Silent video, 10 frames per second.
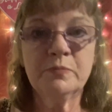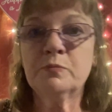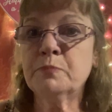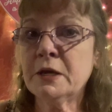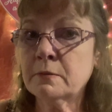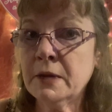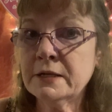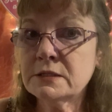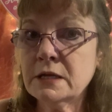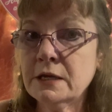Pick
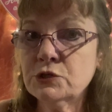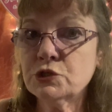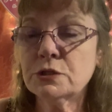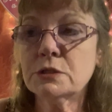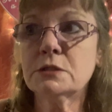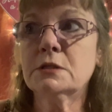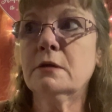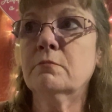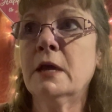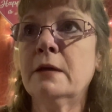meditations
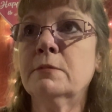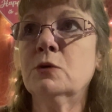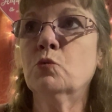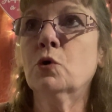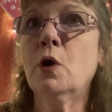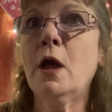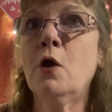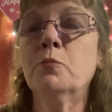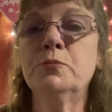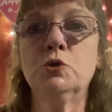that maybe will
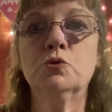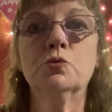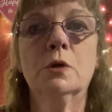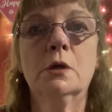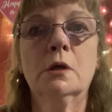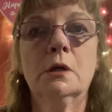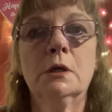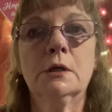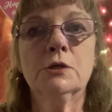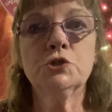help you
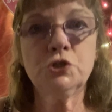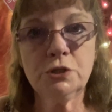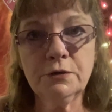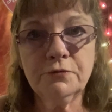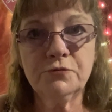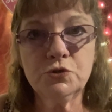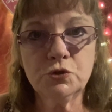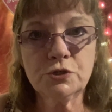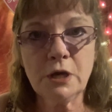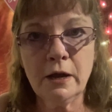shift your
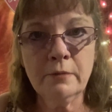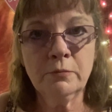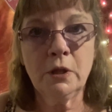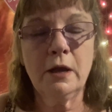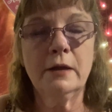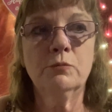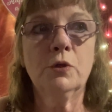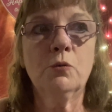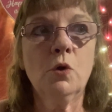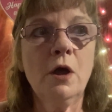timeline,
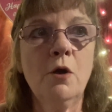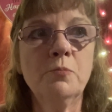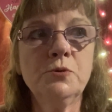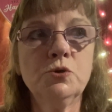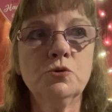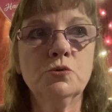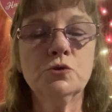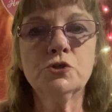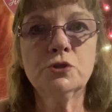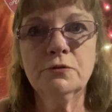that will help you
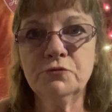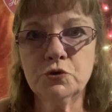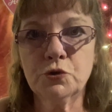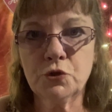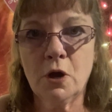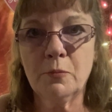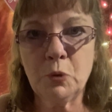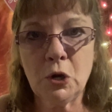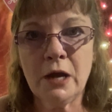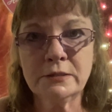shift your thought
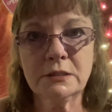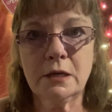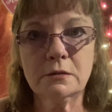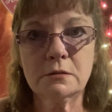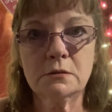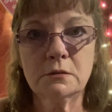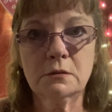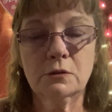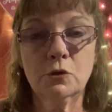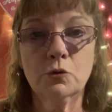process.
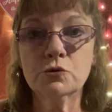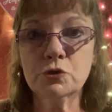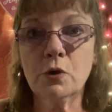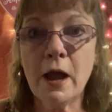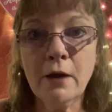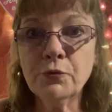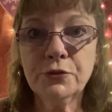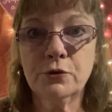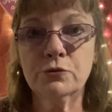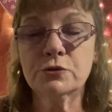Those are out
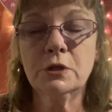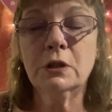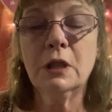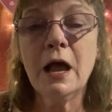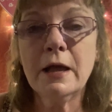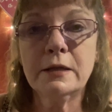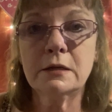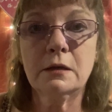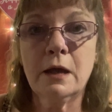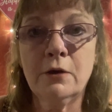there. There's a lot
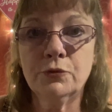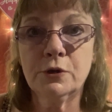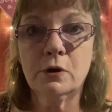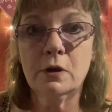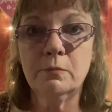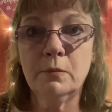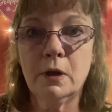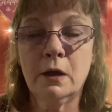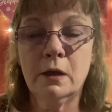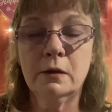out there on
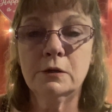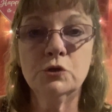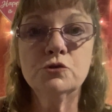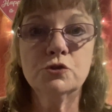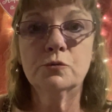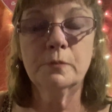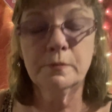YouTube.